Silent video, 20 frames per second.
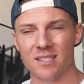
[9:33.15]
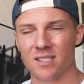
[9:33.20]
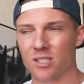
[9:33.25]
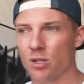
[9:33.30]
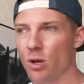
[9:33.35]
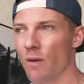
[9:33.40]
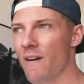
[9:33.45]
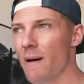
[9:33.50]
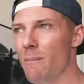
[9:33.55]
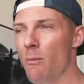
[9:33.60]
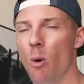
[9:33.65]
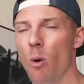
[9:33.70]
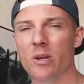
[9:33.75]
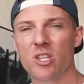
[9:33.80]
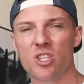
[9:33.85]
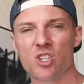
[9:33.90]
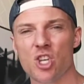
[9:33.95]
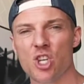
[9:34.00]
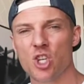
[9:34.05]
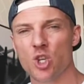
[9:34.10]
so if I'm
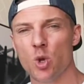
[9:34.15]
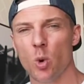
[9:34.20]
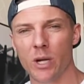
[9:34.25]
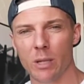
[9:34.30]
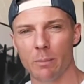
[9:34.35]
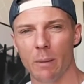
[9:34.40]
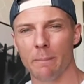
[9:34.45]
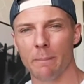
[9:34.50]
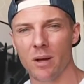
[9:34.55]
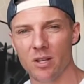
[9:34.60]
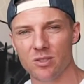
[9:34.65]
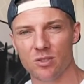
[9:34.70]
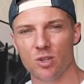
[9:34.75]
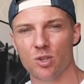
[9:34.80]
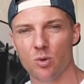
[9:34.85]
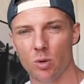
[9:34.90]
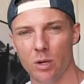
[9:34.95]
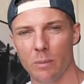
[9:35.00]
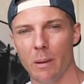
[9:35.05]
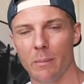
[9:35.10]
always just shortening my
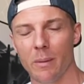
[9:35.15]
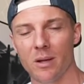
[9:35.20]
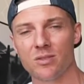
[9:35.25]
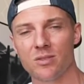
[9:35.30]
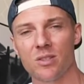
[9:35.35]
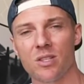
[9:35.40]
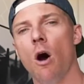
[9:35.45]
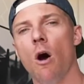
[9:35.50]
muscles,